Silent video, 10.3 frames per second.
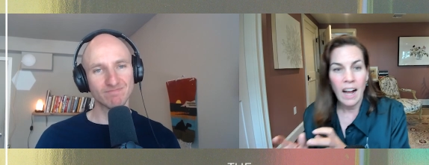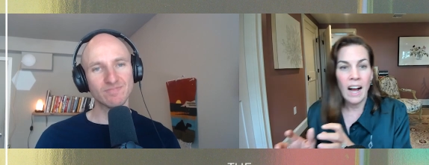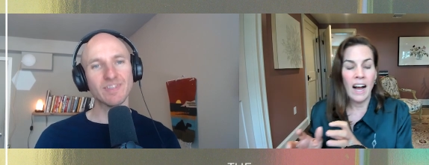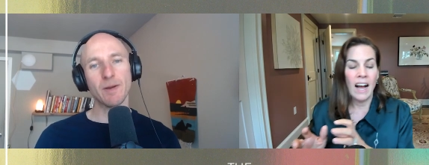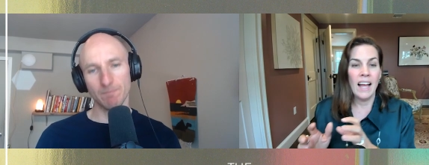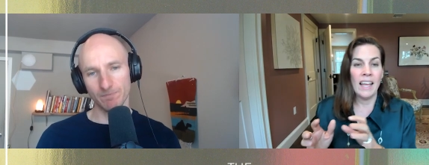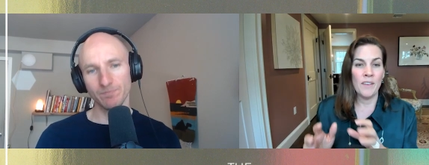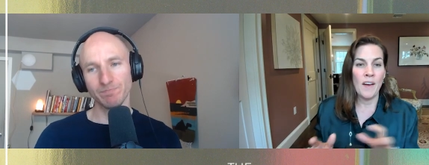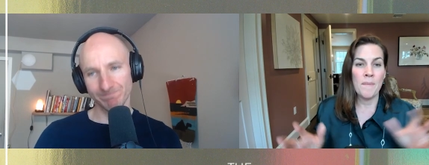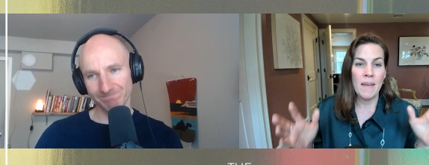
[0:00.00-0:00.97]
Speaker 1: Uh, and
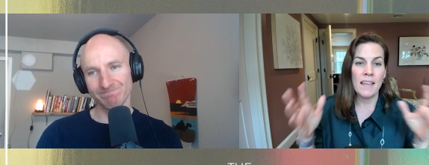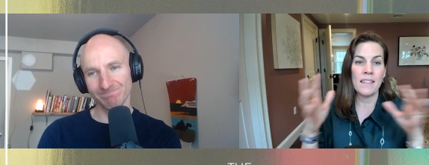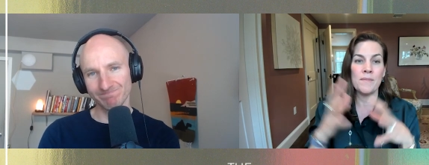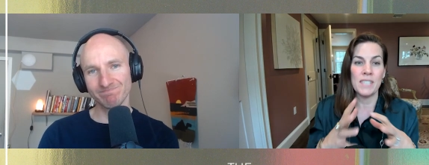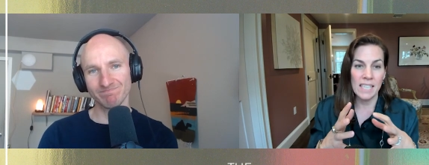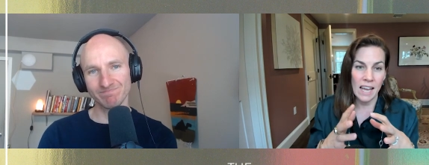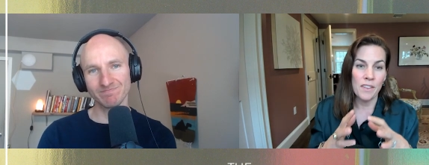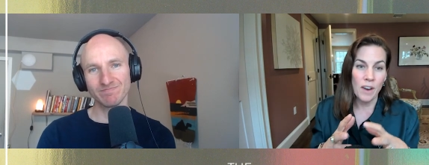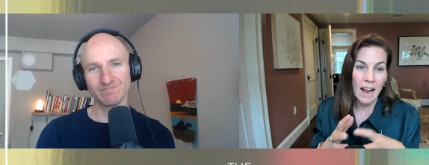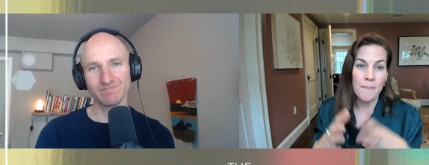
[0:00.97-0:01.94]
if I make them
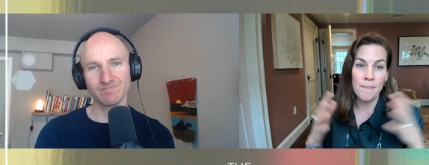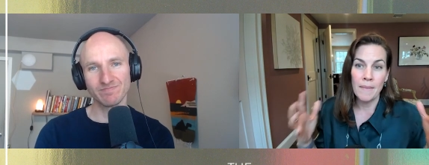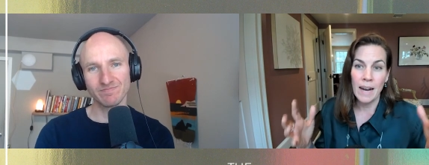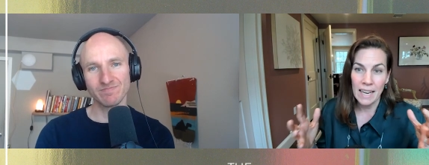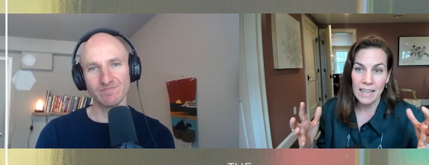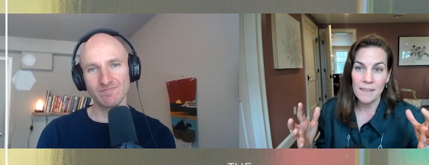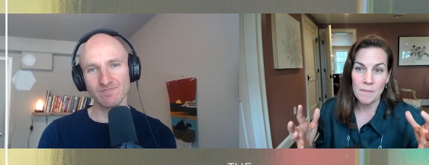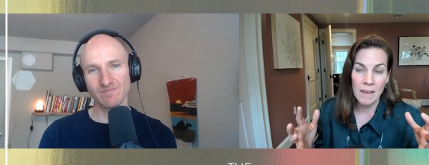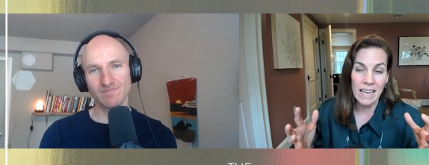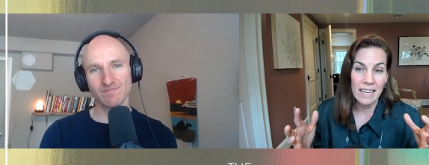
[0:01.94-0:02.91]
together, I might
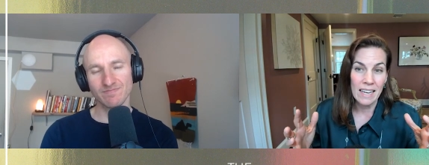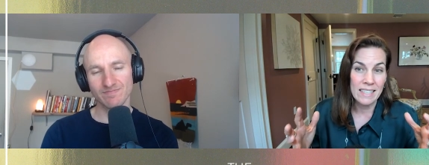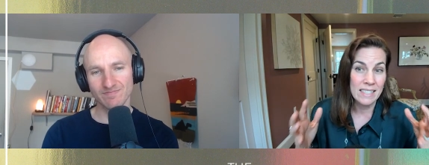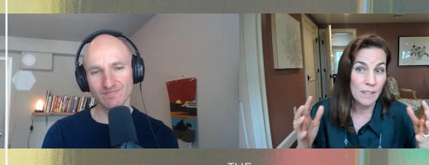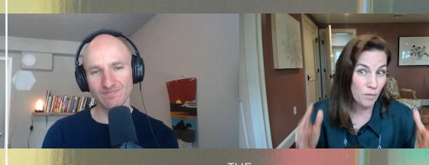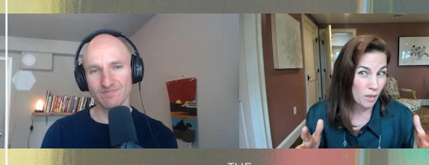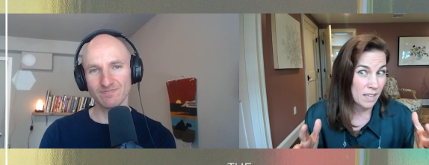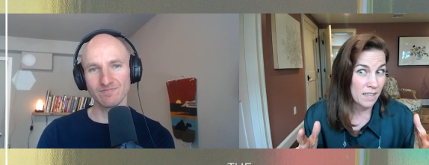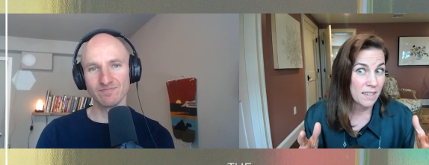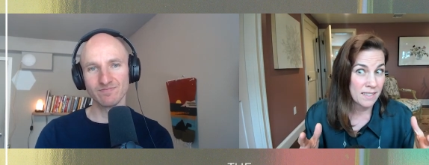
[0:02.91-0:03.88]
make a
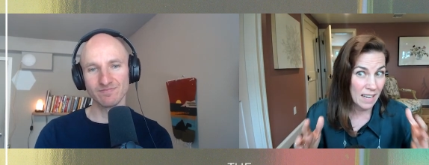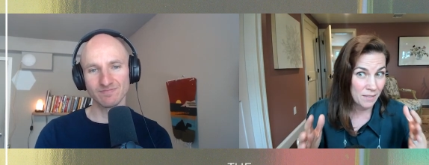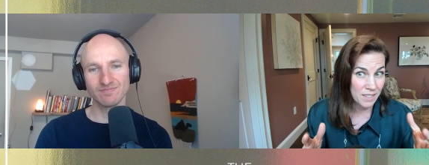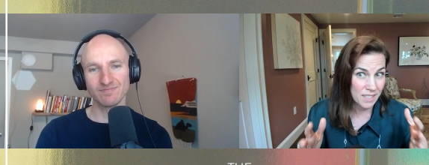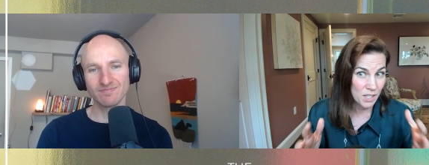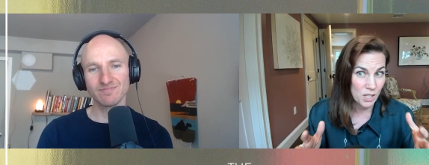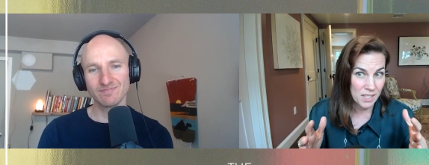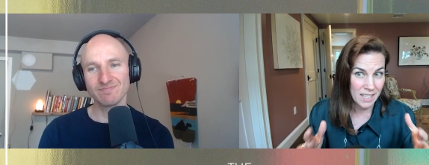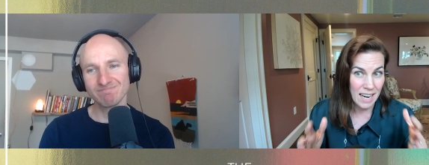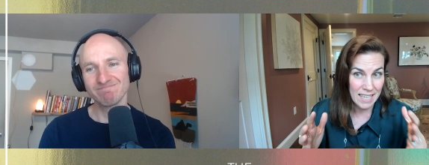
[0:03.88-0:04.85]
different set of
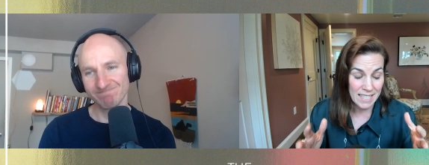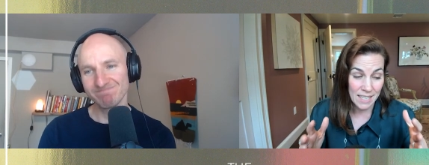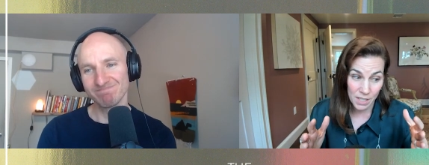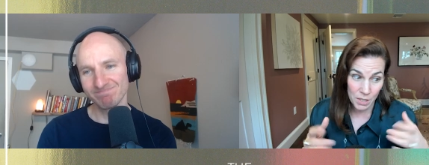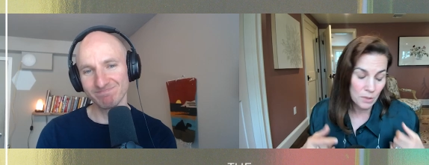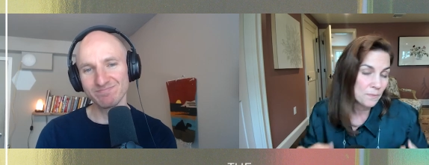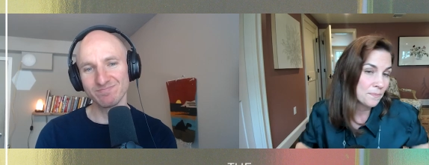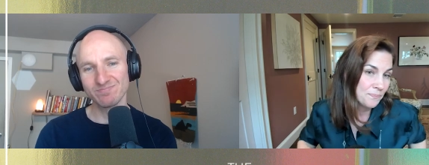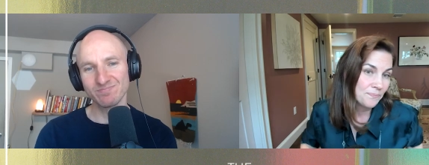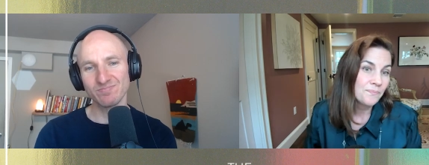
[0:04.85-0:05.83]
decisions that I intended to.
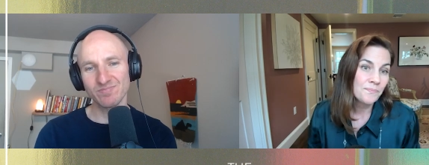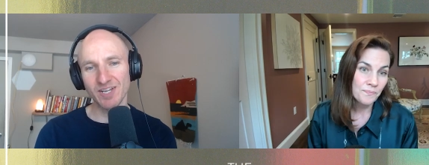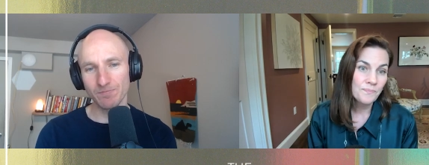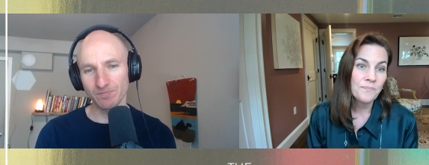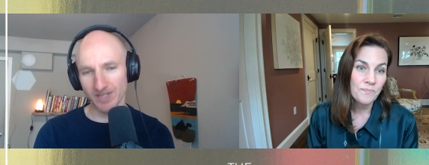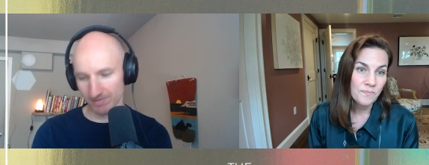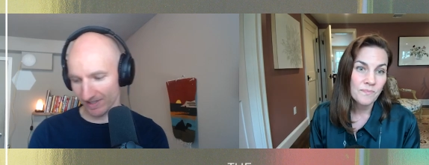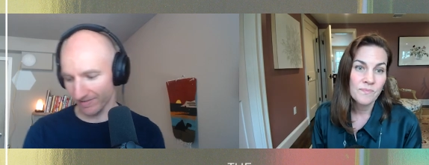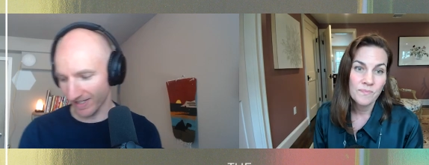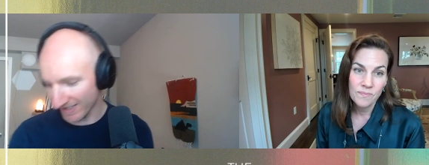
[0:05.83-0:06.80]
Speaker 2: Yep, yep,
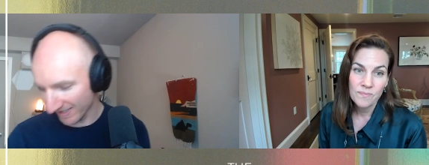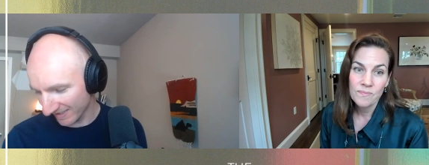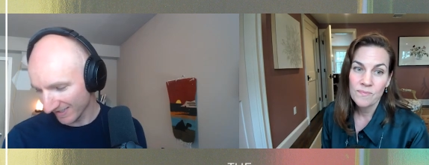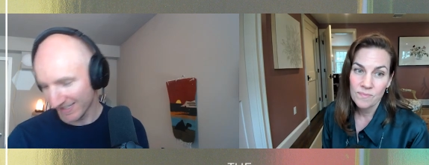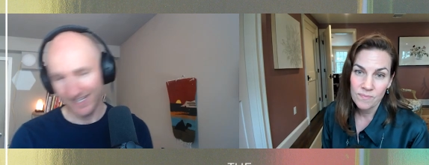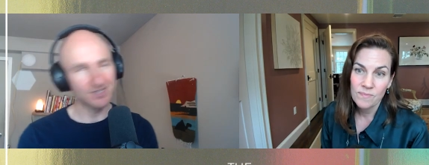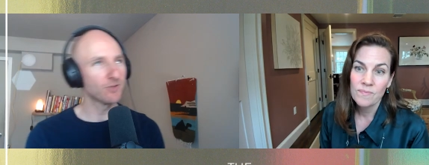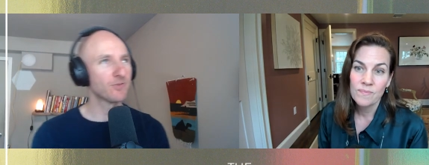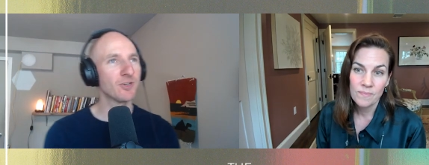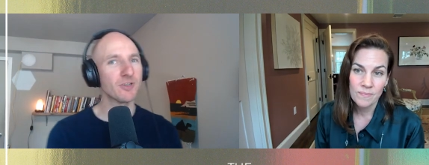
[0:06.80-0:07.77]
I love that. And I think,
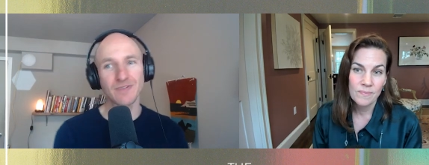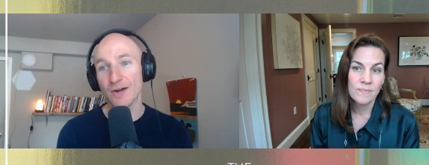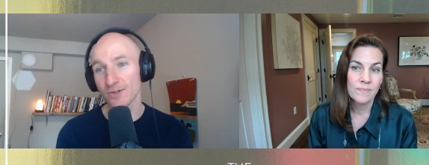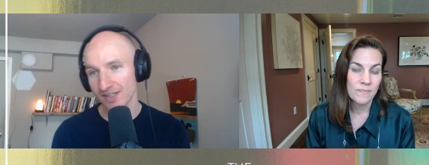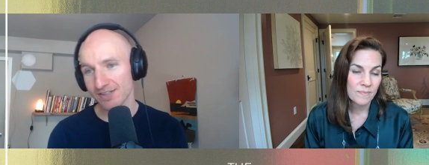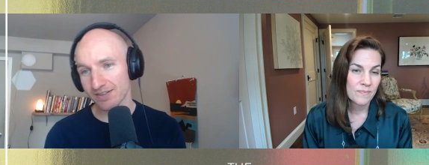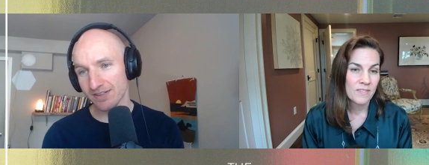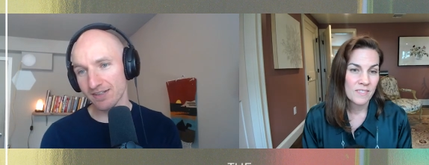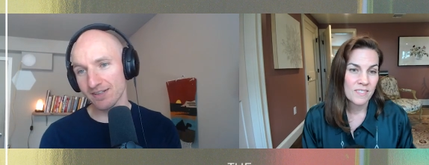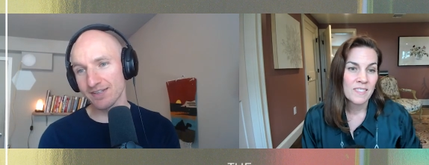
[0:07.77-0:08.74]
and so if you're a founder
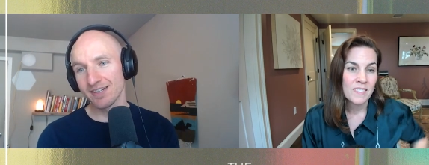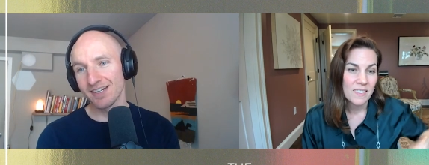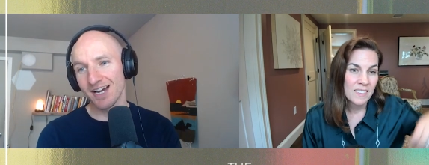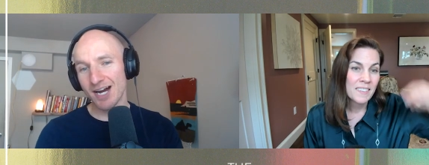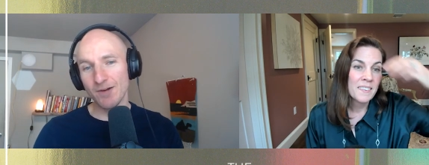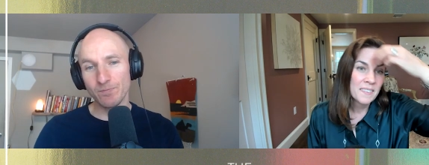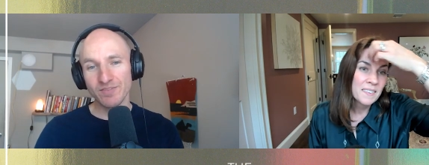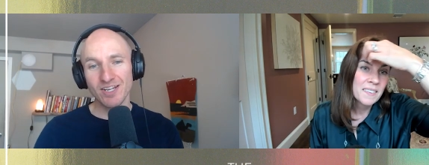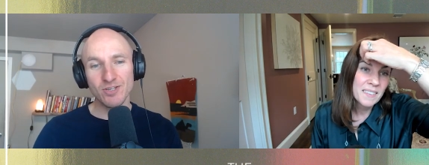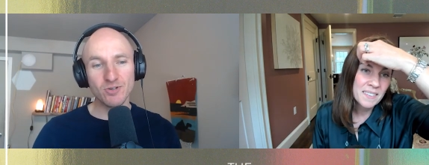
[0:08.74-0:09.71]
listening to this,
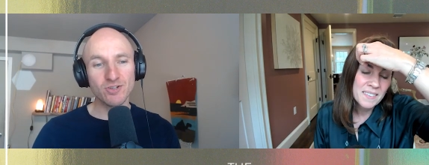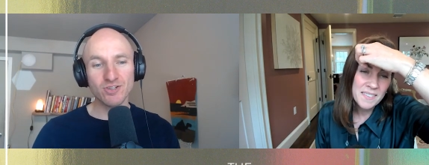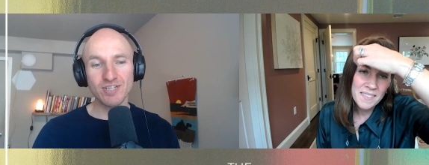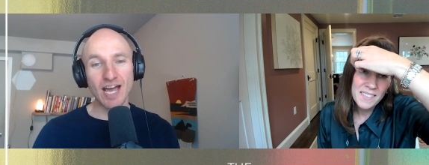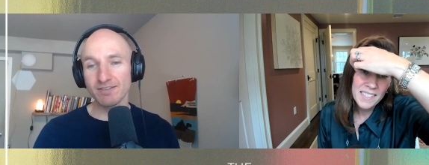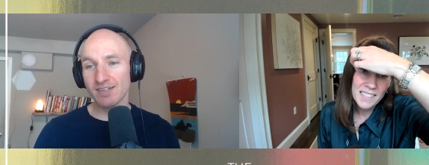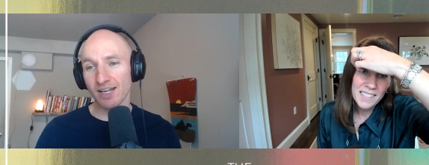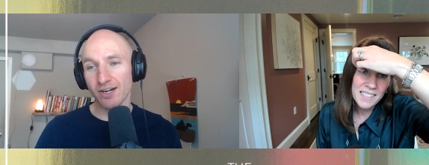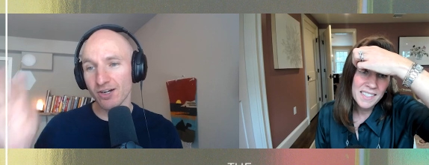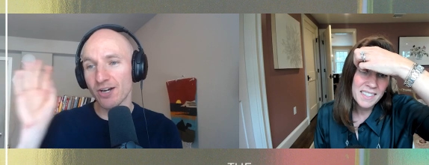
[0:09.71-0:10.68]
um, you can just have
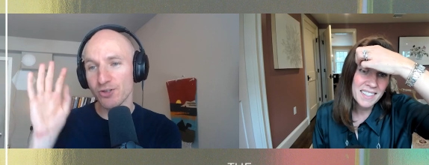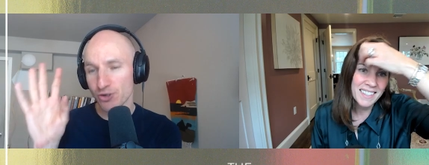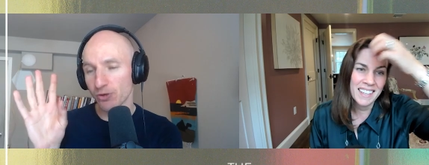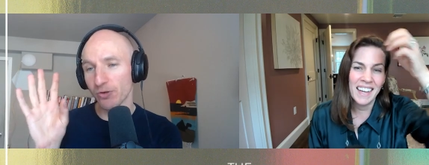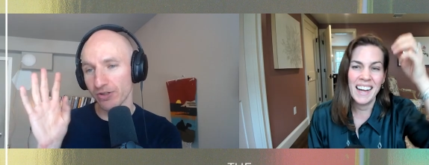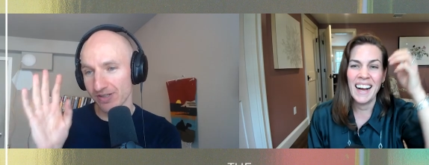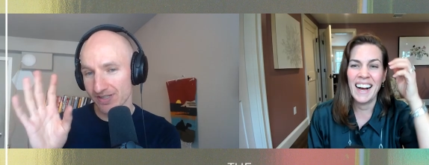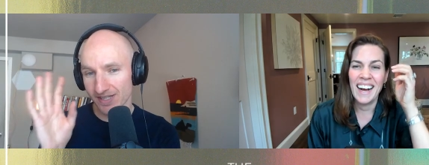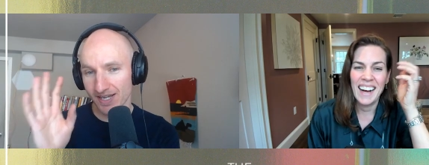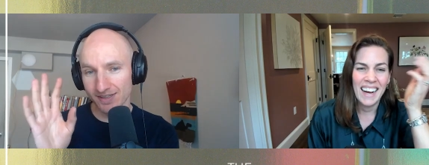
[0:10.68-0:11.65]
Claire on your shoulder
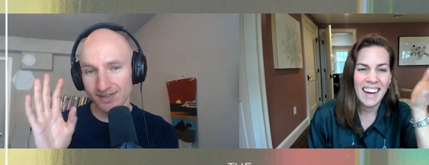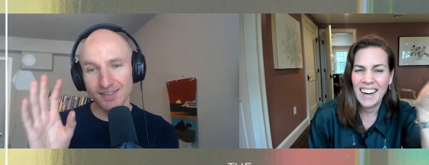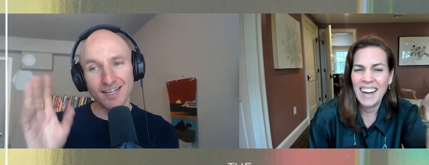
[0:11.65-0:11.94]
saying,